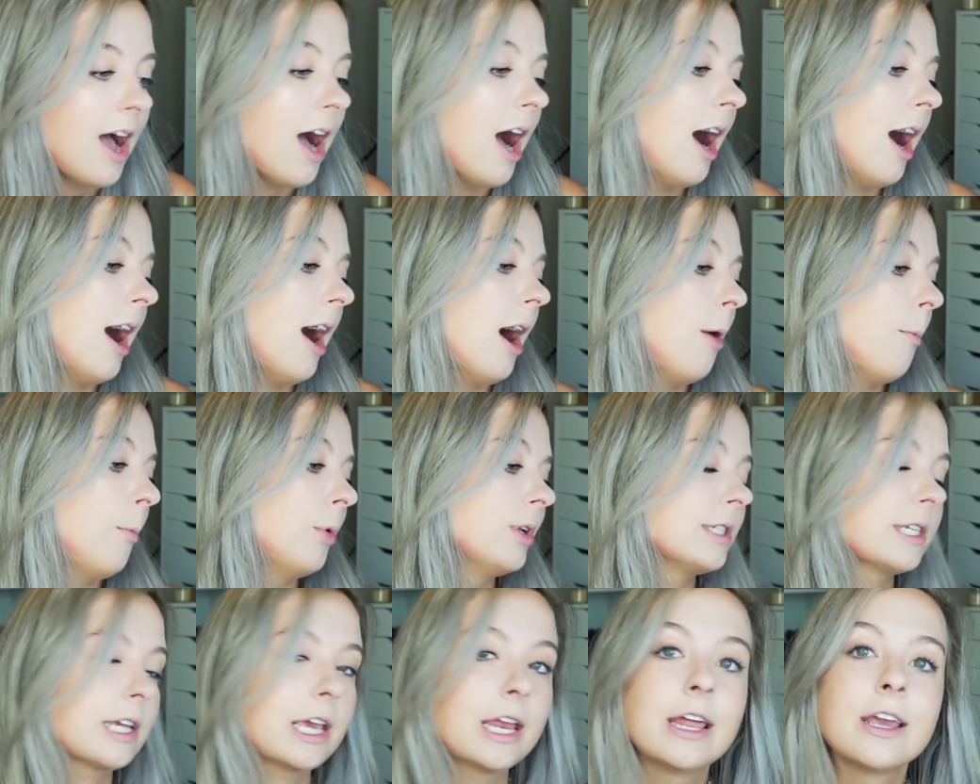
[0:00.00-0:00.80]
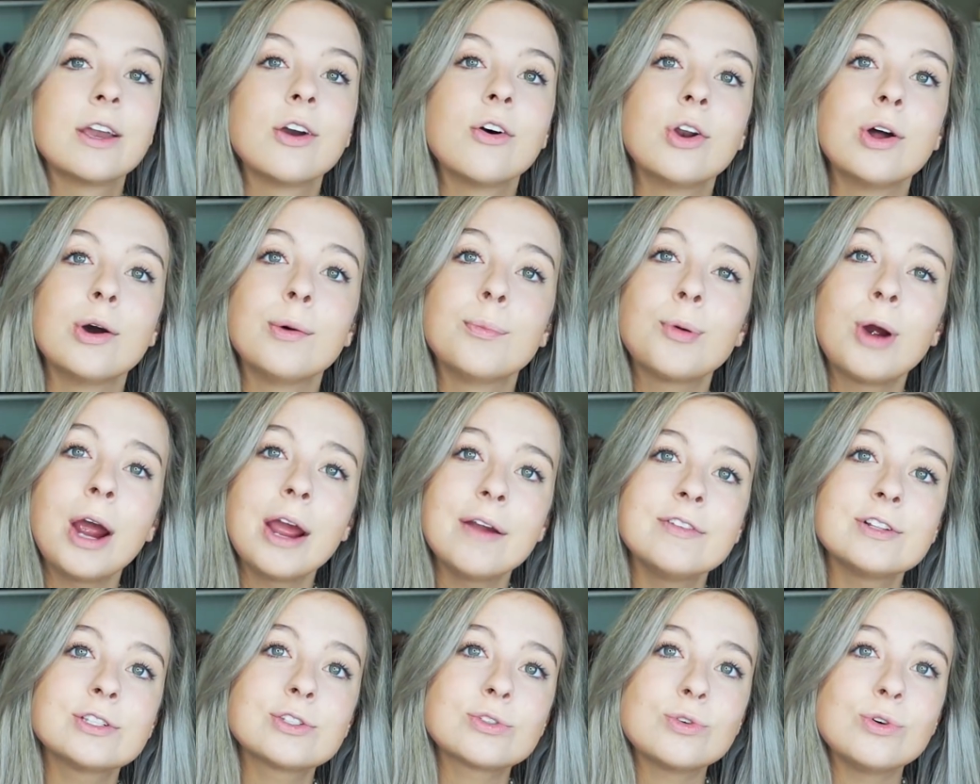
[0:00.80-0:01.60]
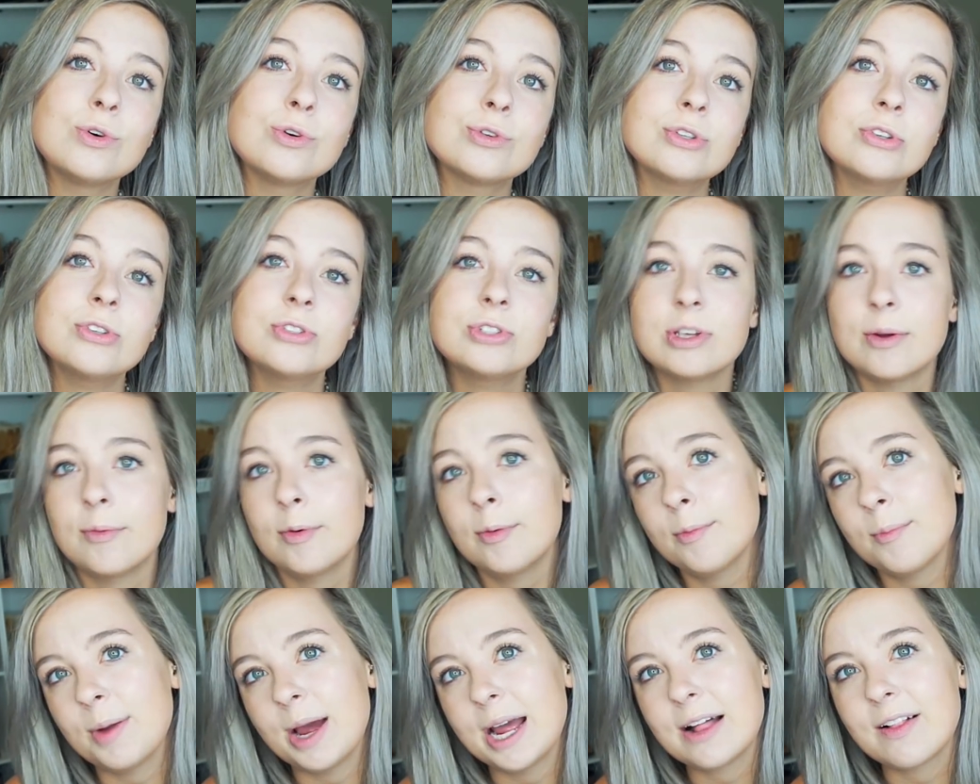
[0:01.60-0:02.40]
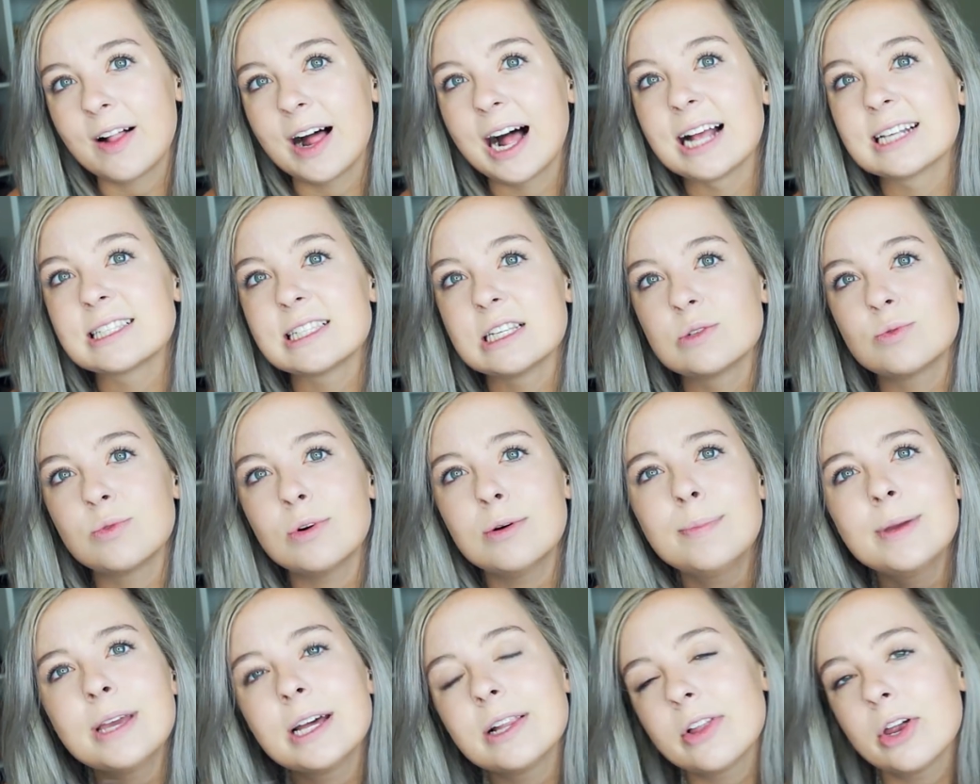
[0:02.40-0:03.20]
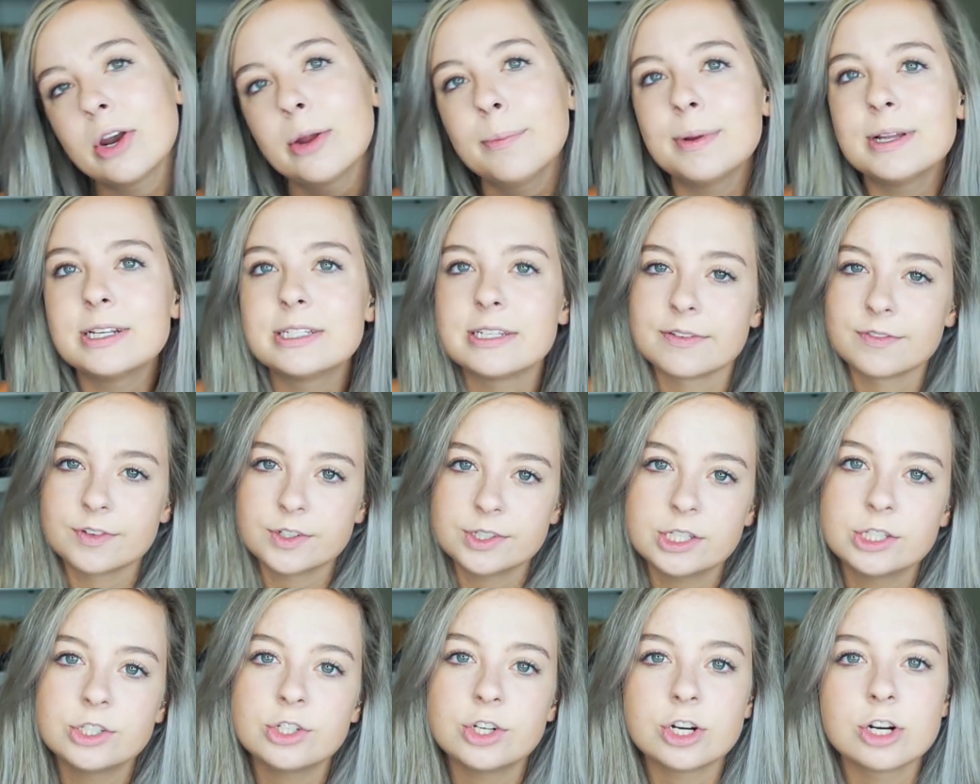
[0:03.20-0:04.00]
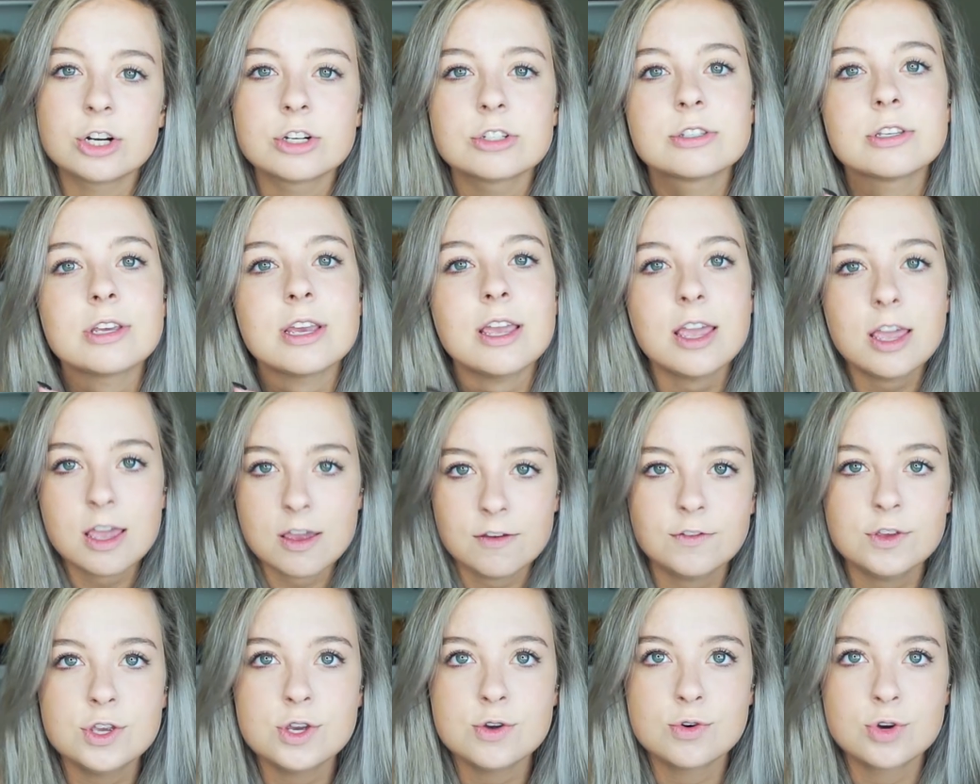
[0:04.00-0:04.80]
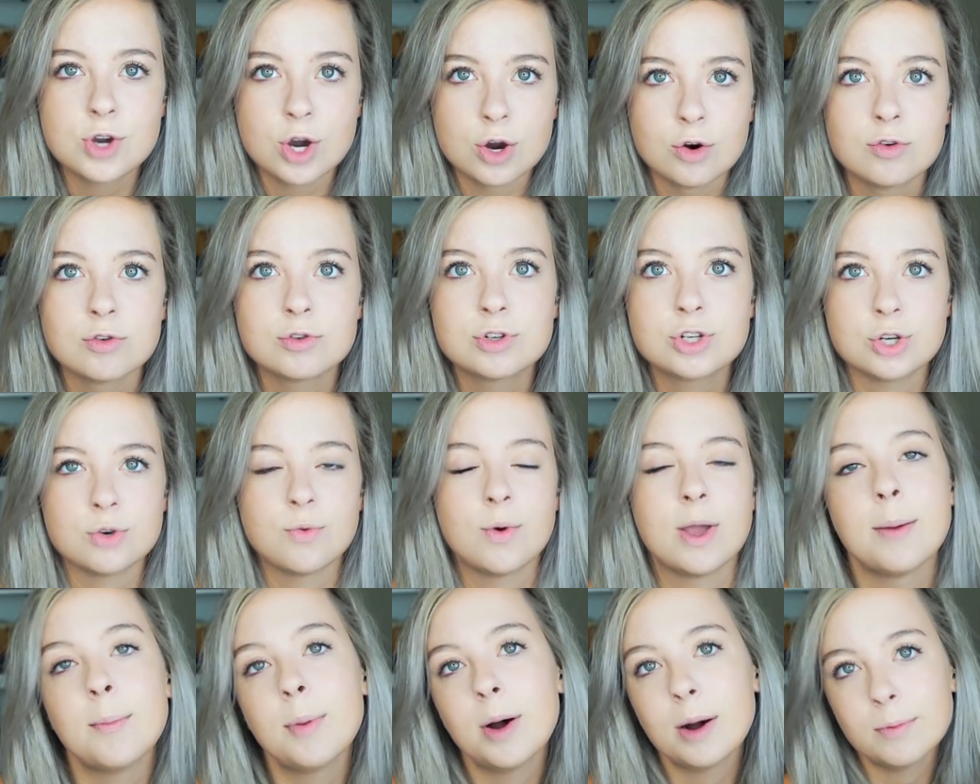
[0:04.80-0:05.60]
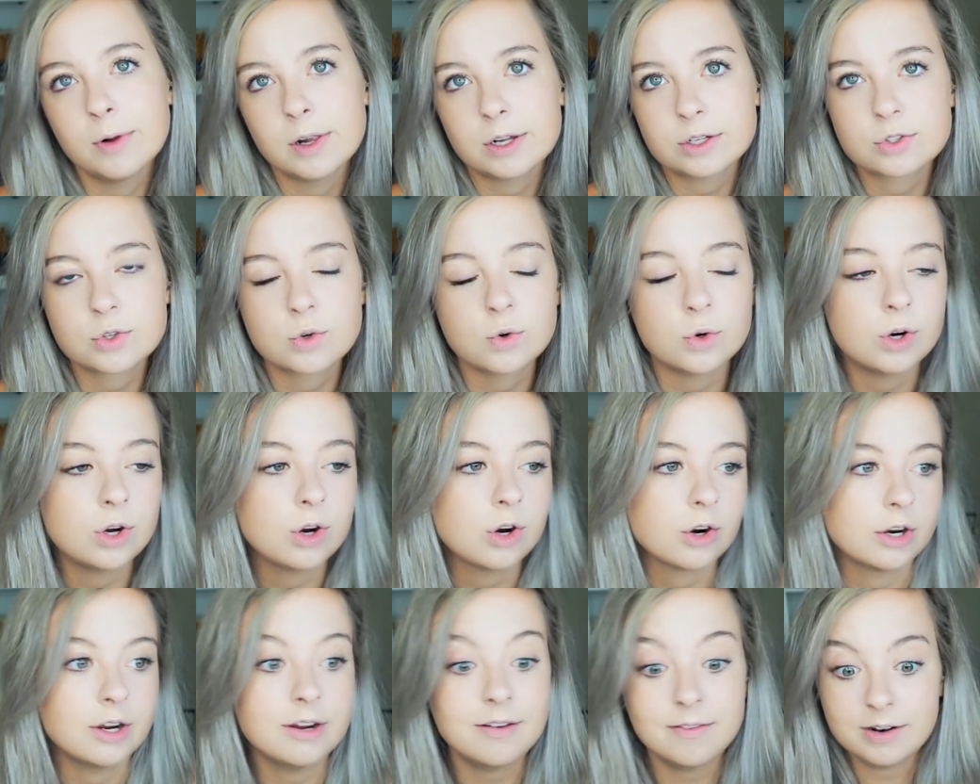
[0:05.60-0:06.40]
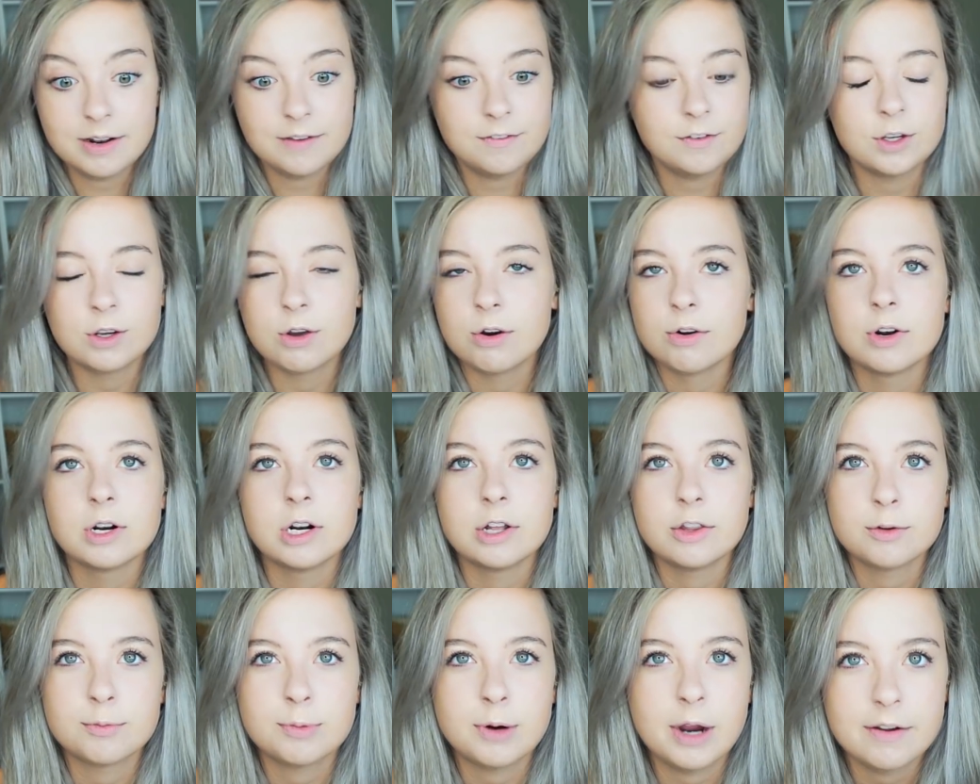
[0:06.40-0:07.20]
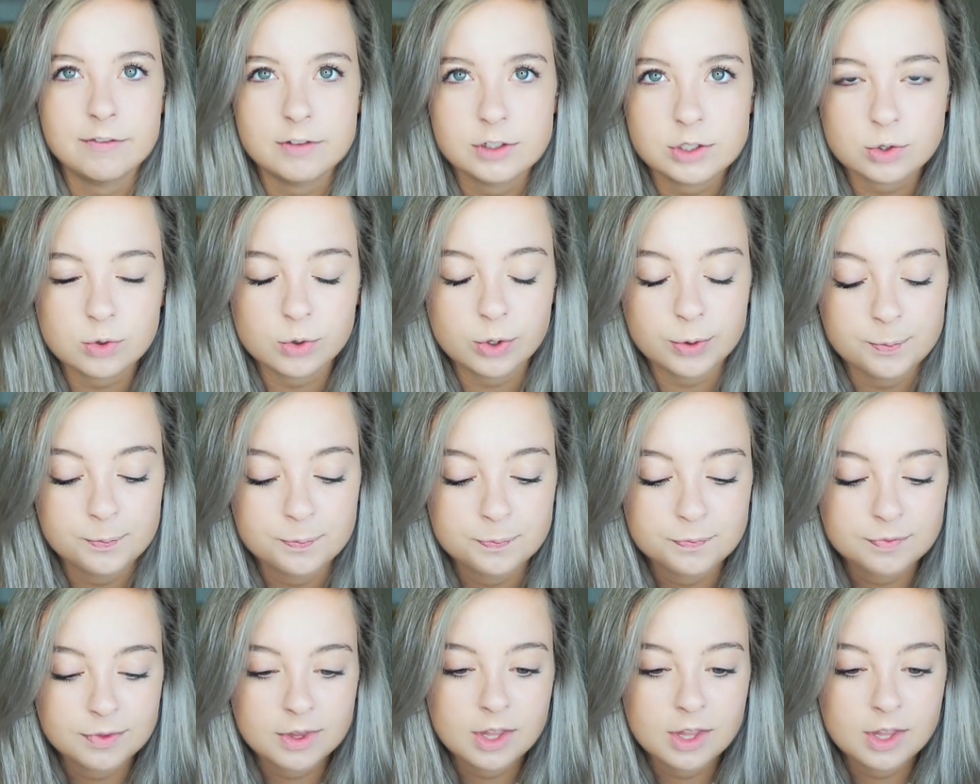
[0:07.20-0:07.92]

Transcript: Once again, I go to a private school, so some of my classes will be a little bit different than yours if you go to a public school, or even if you go to another private school.